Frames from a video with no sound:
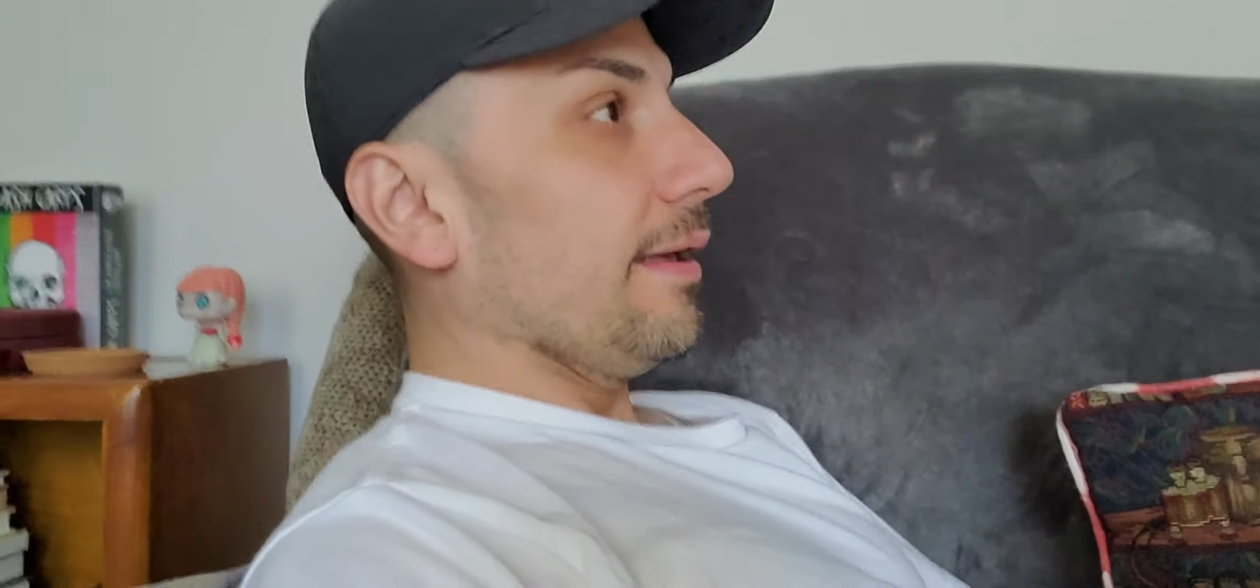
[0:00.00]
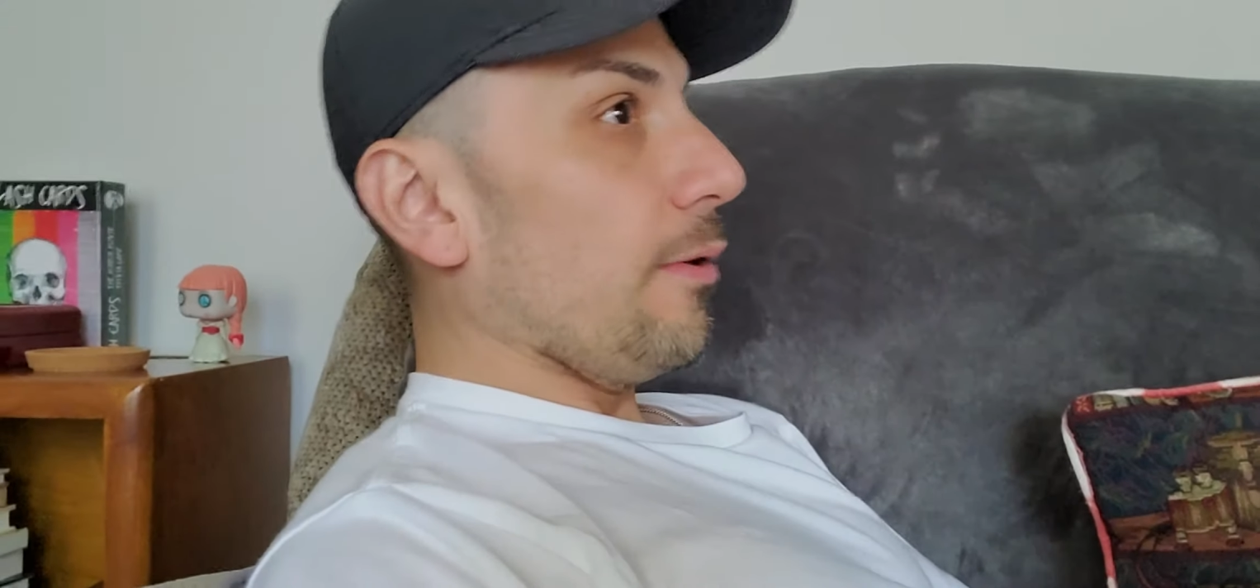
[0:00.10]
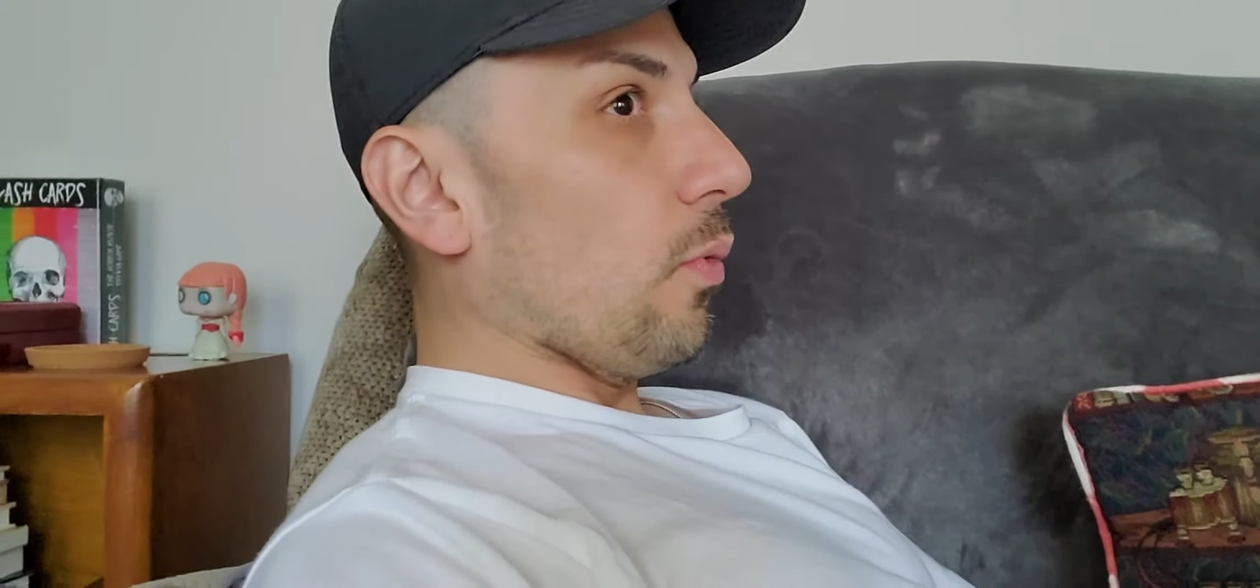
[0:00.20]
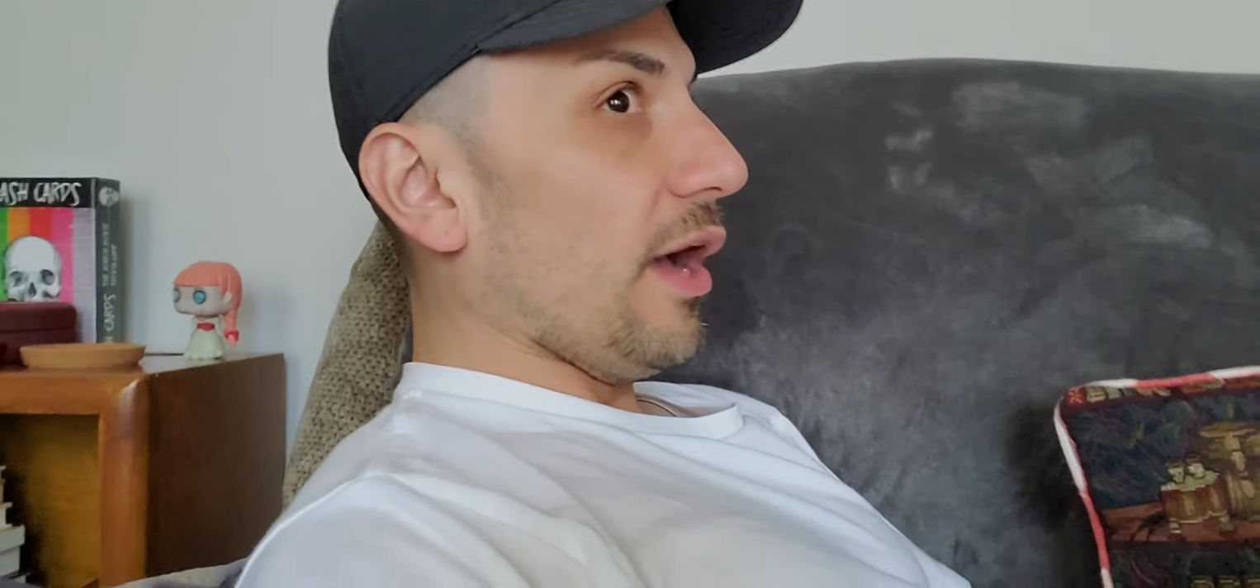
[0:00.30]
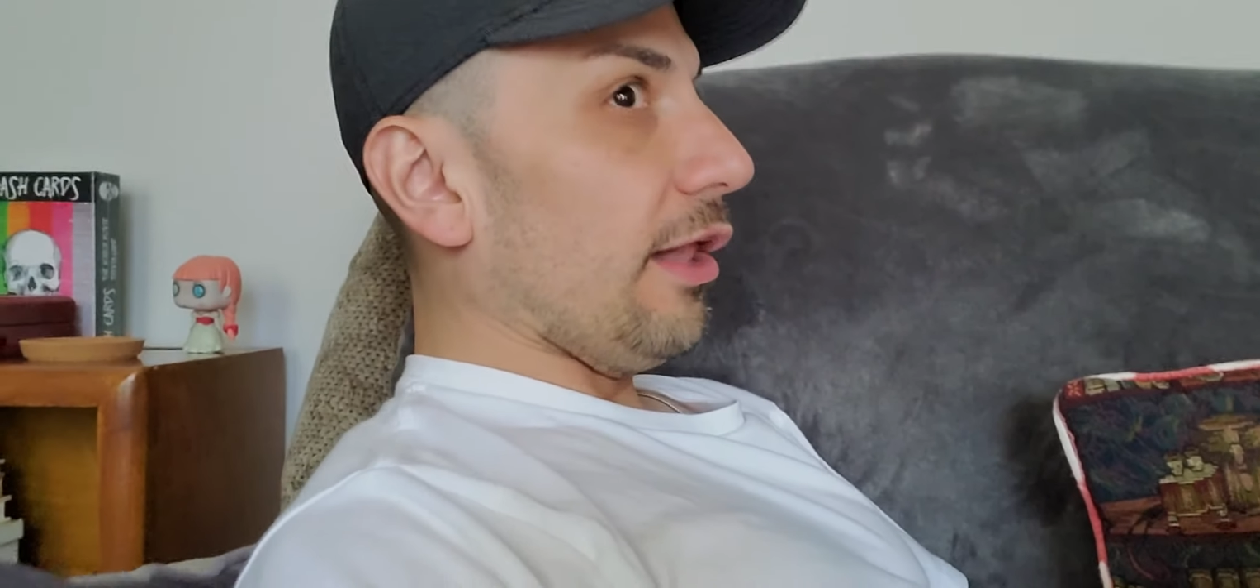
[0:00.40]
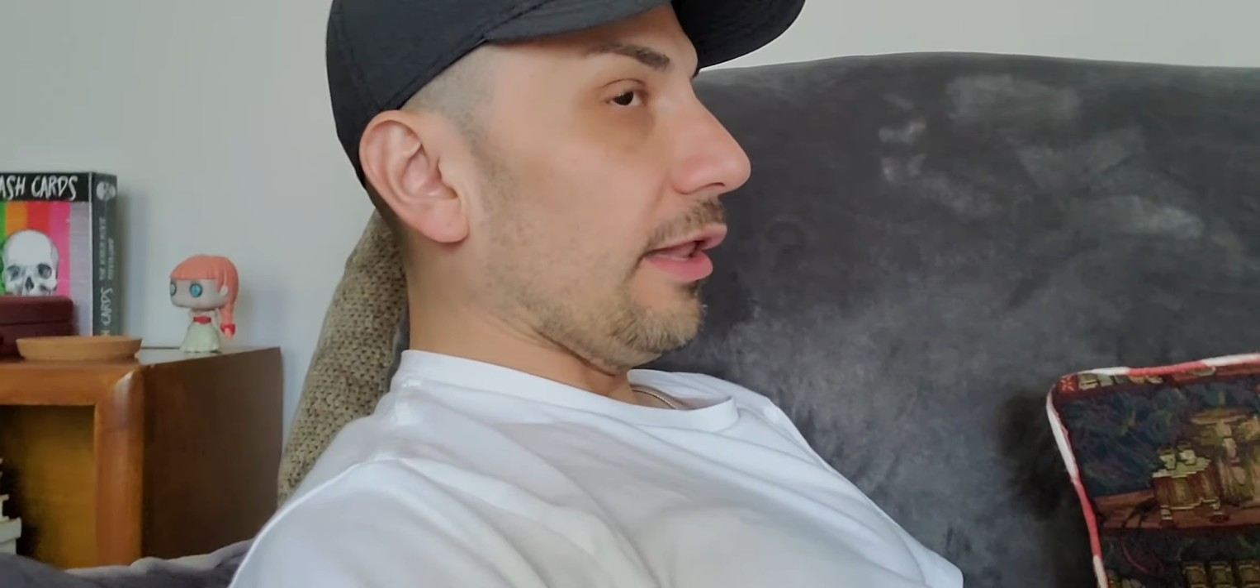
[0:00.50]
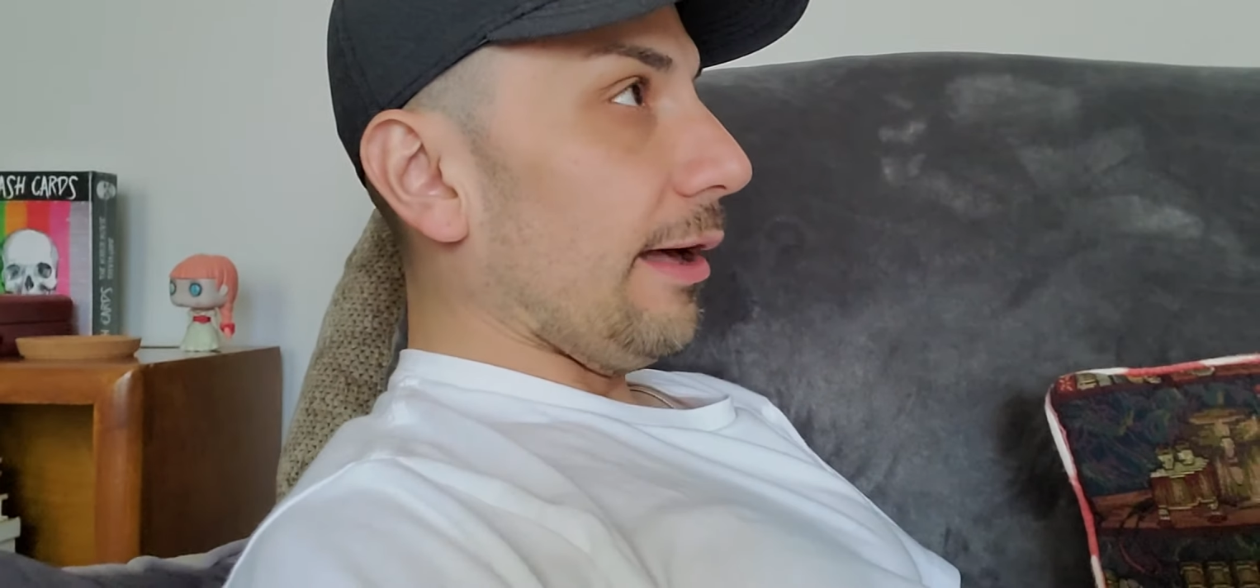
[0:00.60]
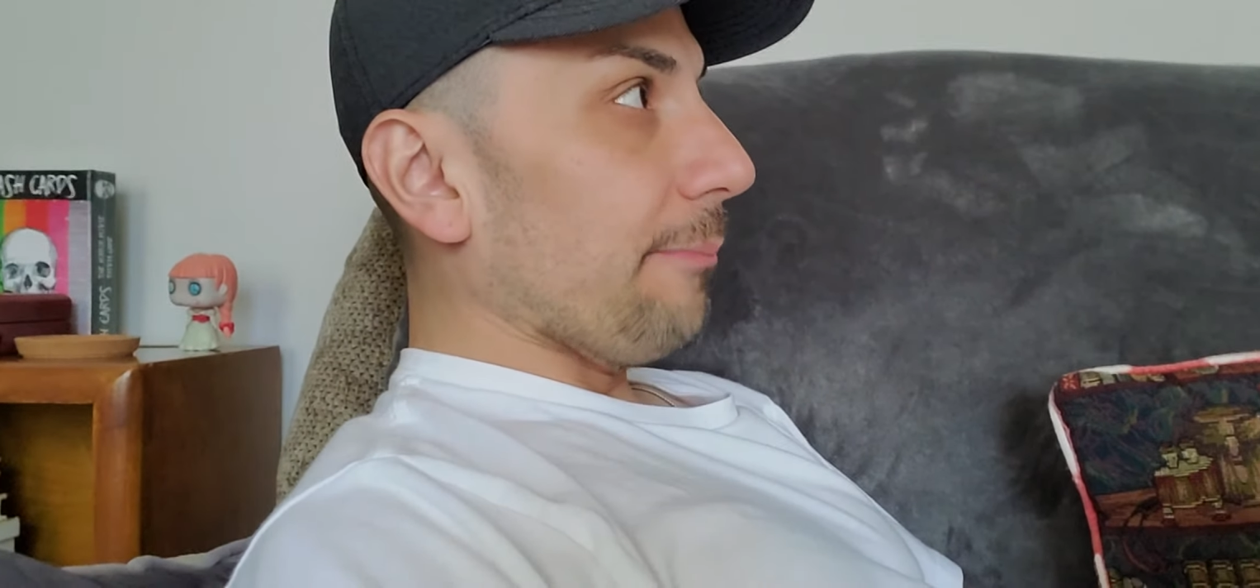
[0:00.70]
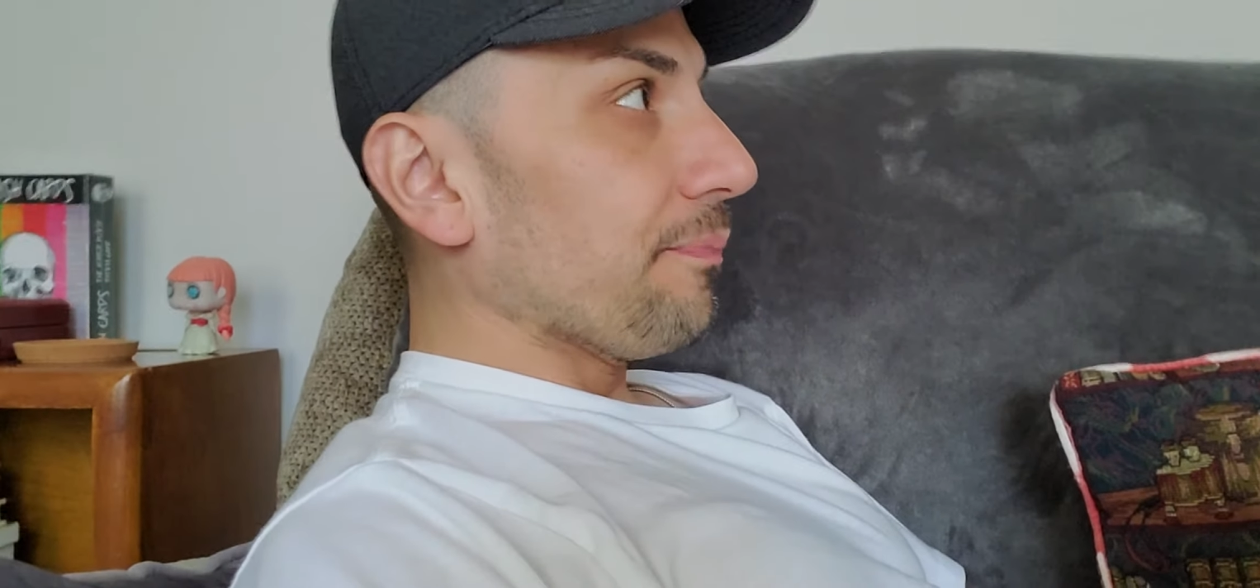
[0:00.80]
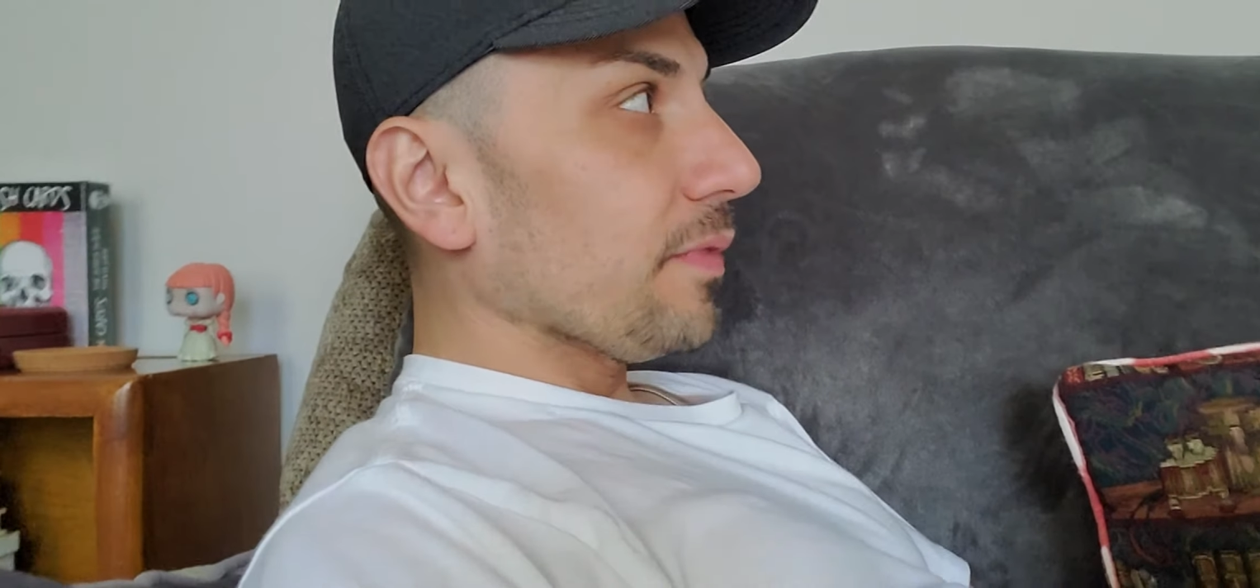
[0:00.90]

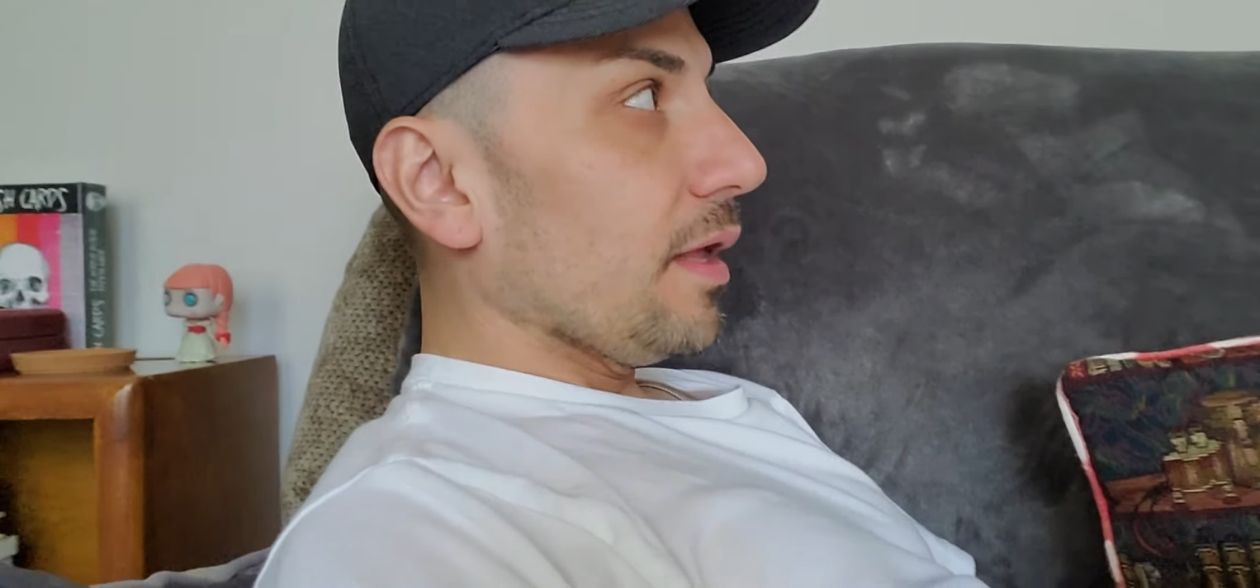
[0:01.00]
well,